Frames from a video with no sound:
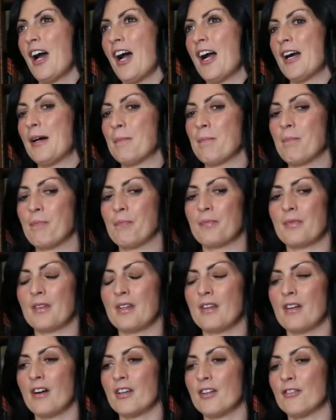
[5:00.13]

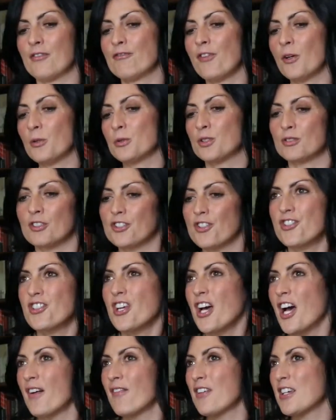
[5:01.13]
kind of falter on
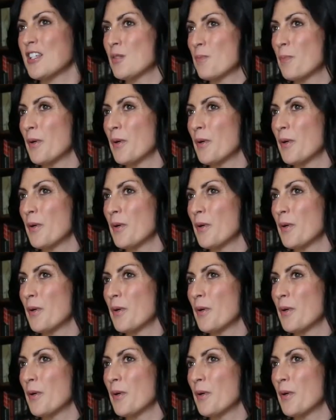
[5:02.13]
service,